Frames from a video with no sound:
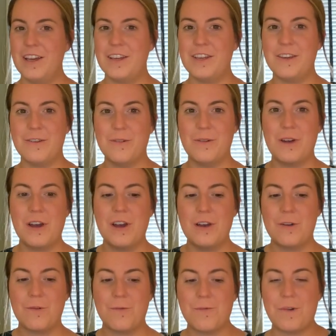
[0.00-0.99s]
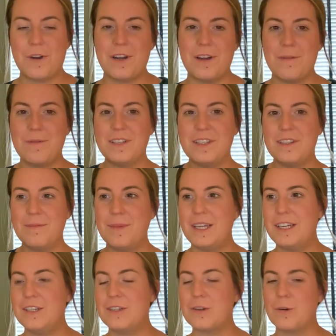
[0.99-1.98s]
You run up to the
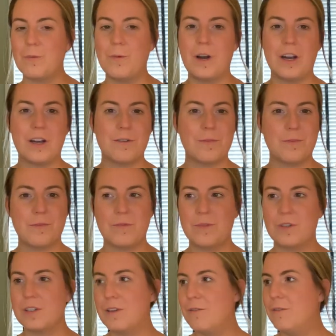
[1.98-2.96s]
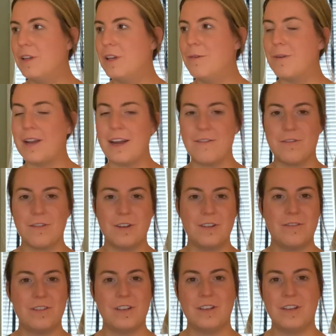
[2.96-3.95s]
beach or walk slowly, whatever you
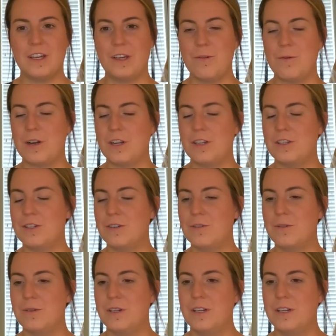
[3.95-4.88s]
feel like you want to do